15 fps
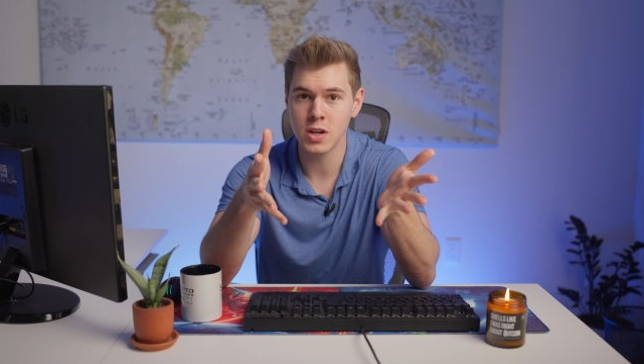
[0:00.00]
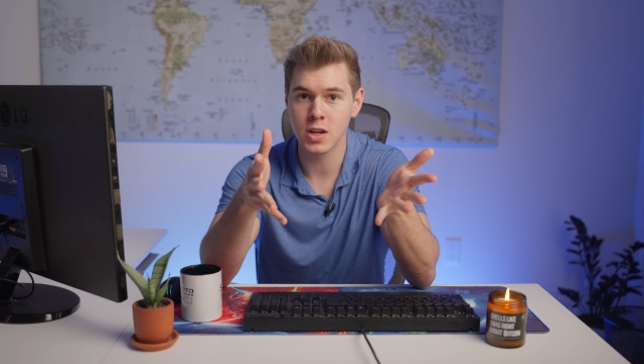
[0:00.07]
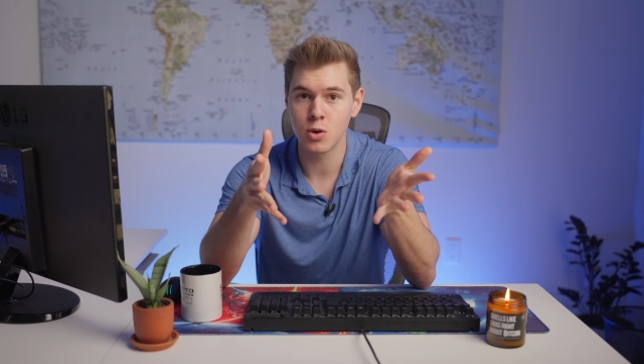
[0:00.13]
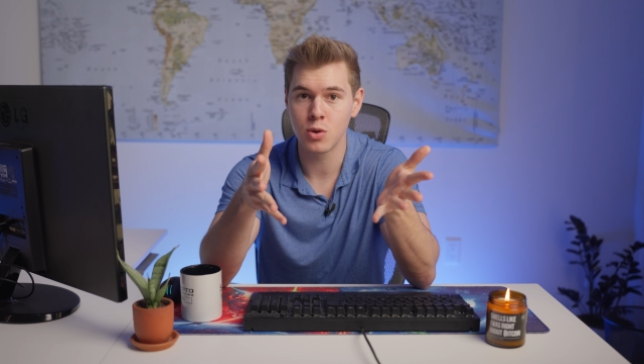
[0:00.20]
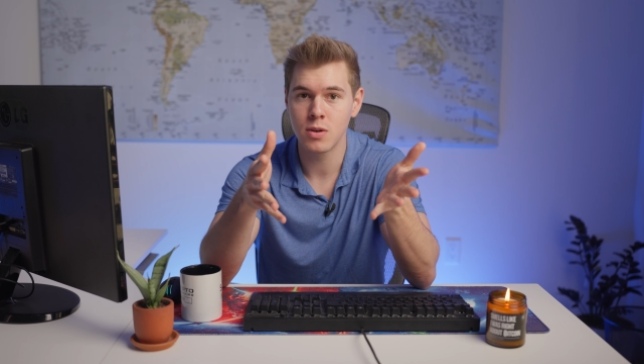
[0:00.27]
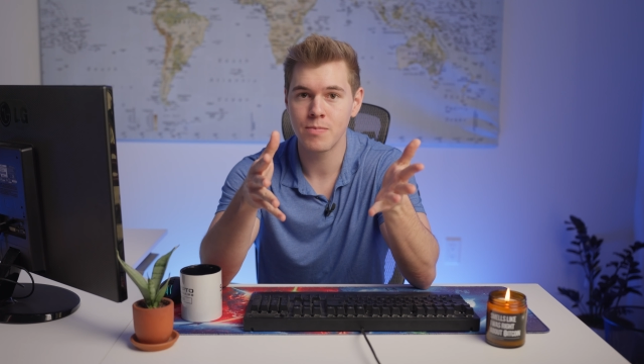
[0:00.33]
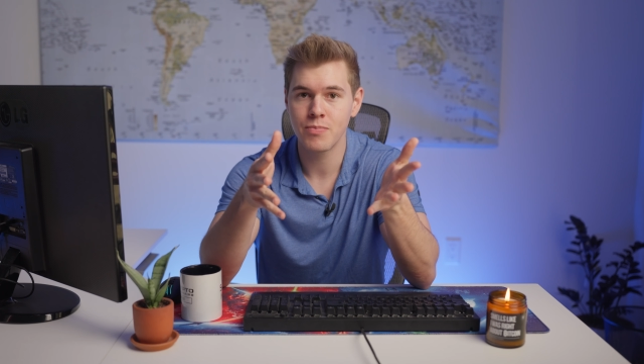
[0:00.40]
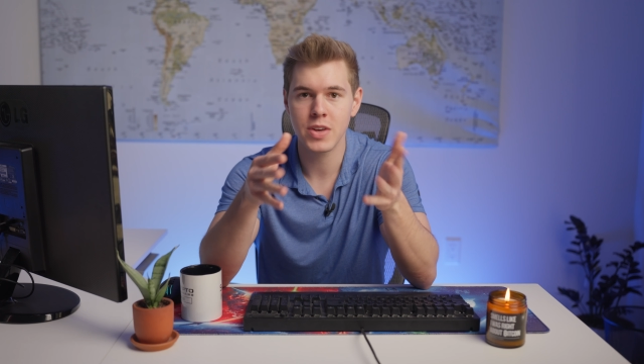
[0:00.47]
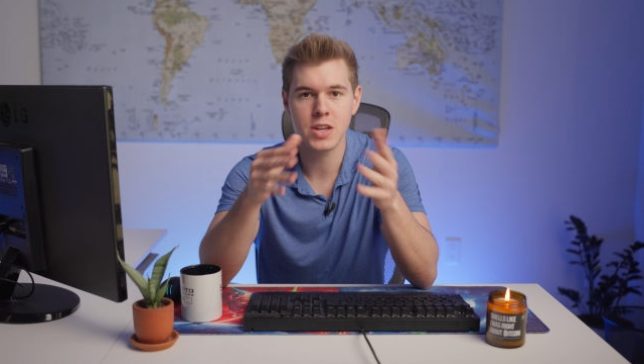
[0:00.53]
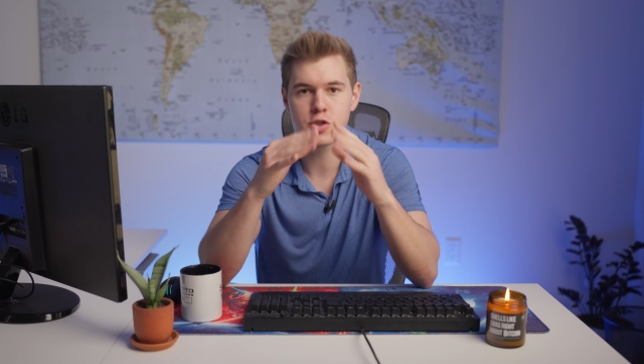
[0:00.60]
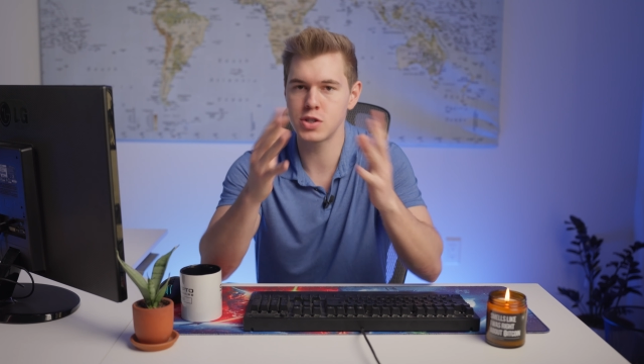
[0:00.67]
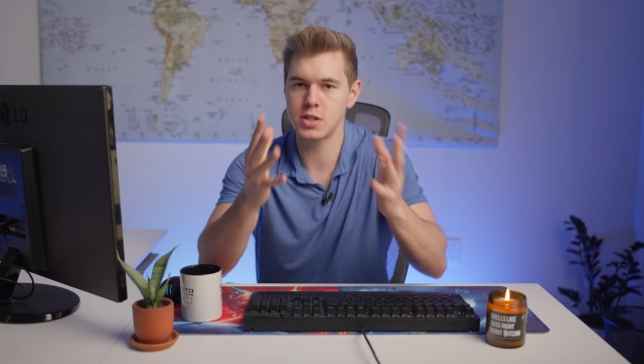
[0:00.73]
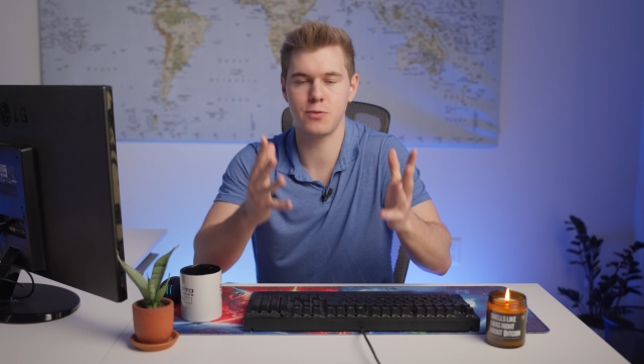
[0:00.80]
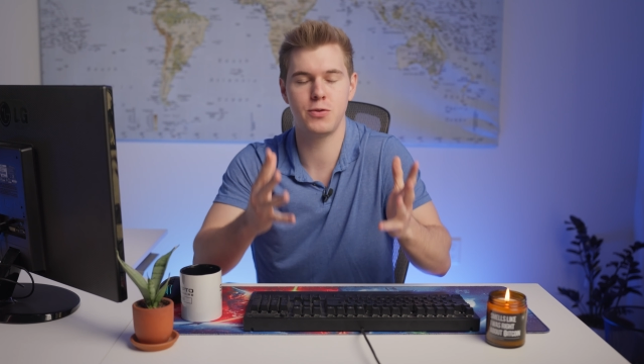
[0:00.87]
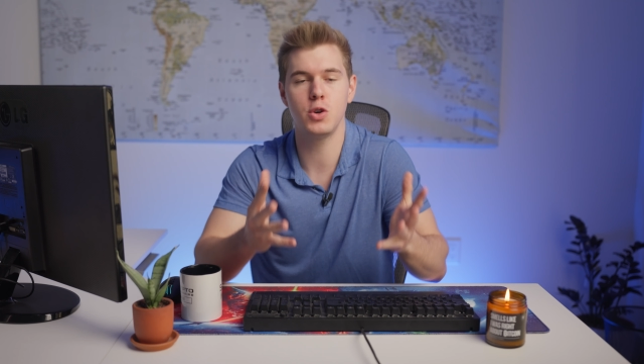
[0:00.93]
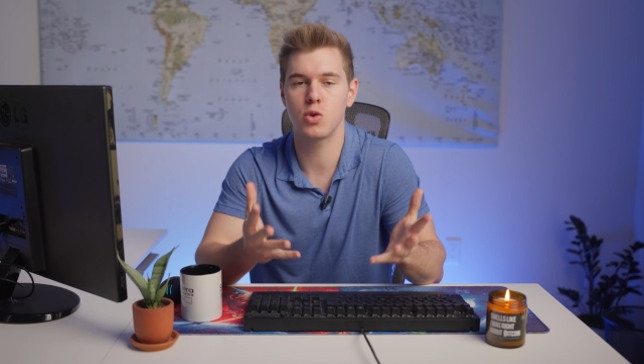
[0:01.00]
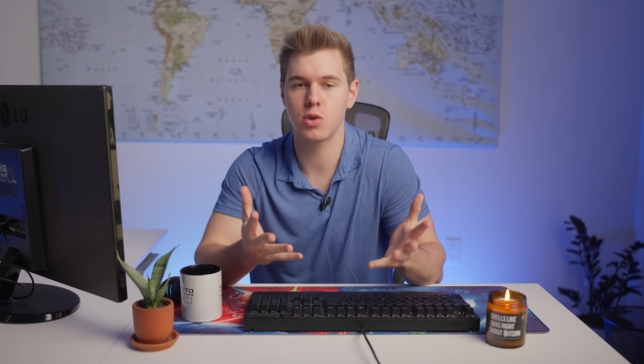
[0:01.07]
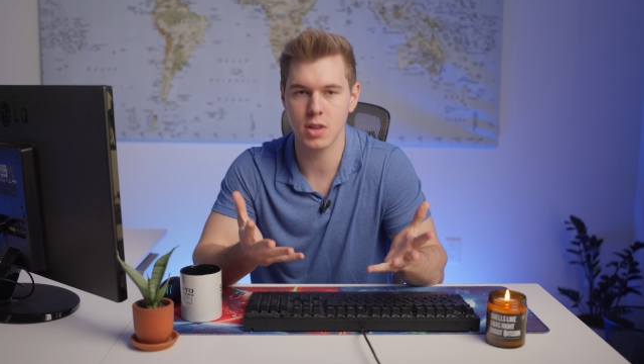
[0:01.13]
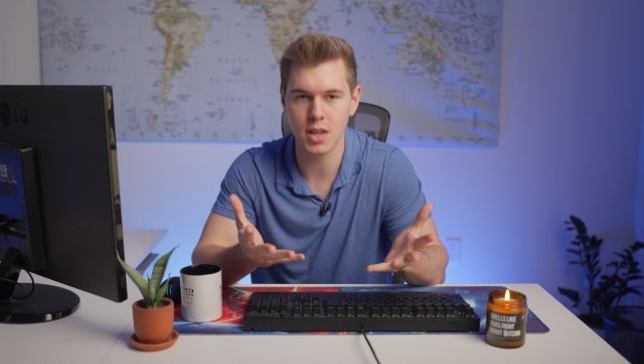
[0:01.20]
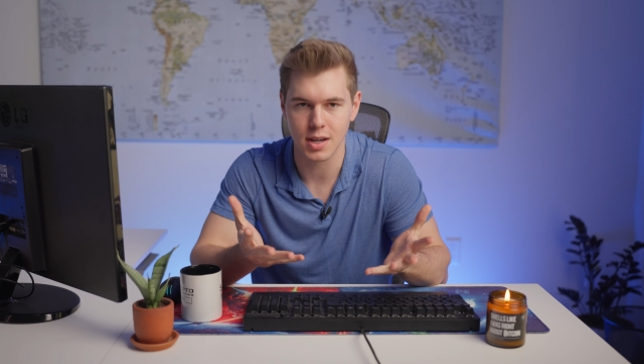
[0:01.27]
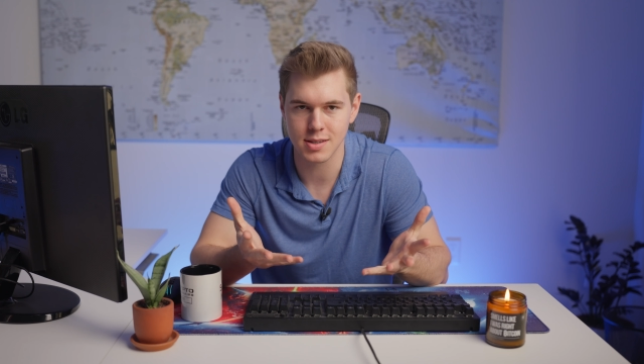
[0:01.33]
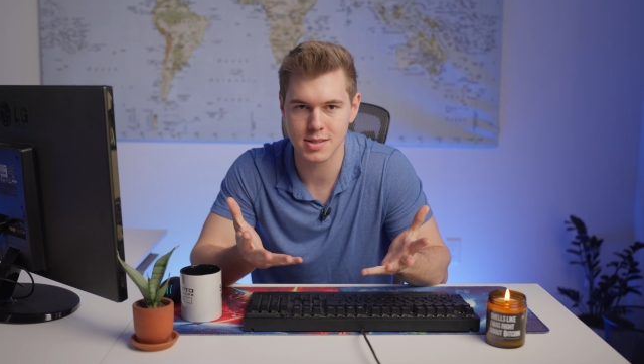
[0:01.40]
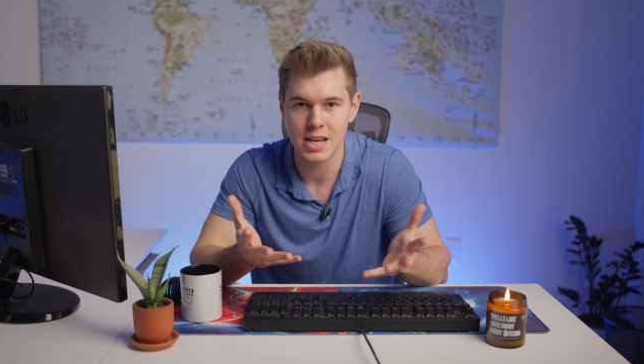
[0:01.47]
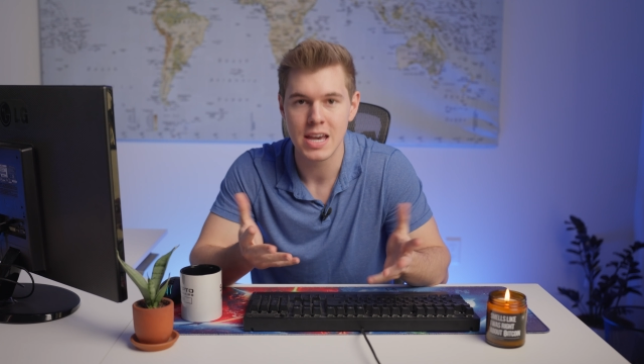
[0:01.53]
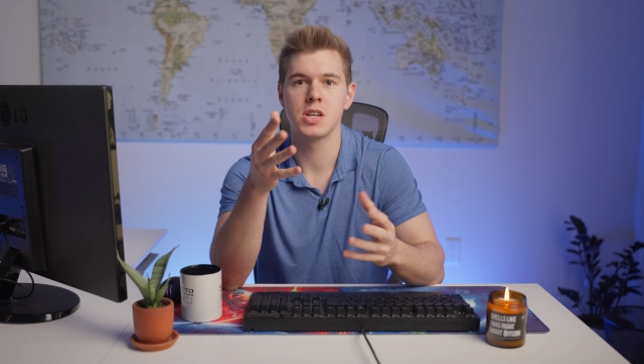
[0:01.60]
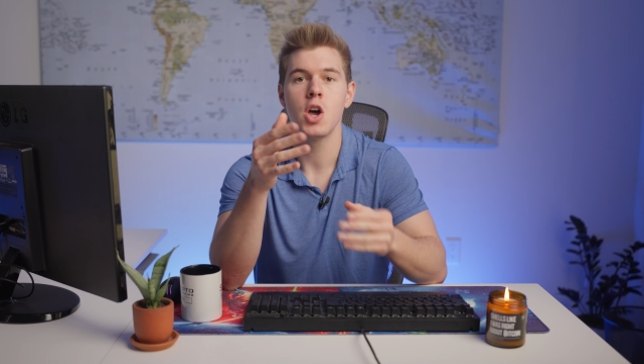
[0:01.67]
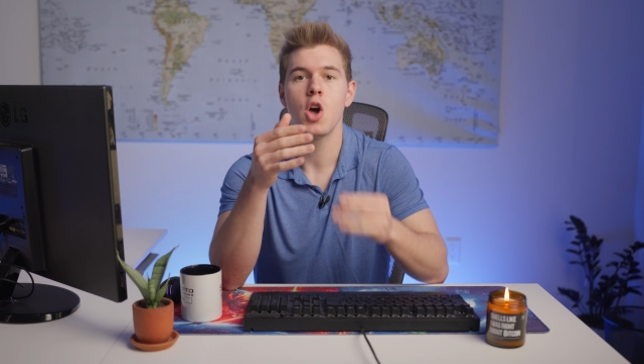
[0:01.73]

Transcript: you in just a few clicks.